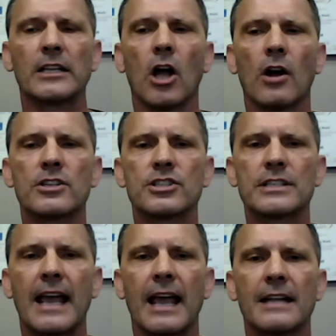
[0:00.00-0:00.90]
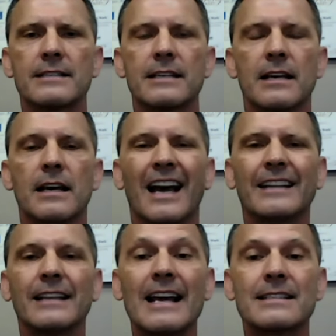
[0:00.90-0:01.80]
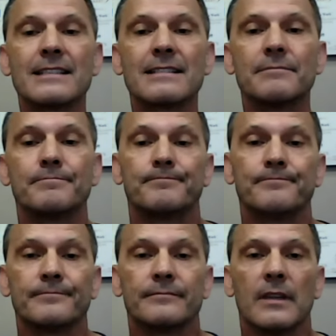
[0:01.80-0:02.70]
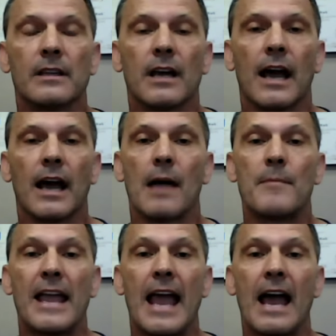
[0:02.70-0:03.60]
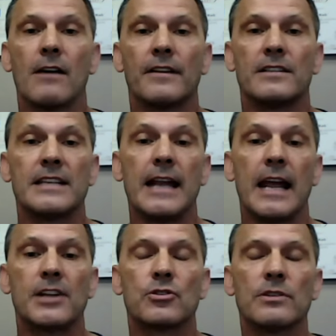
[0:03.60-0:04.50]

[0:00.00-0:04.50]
large scans unless I may have a teenager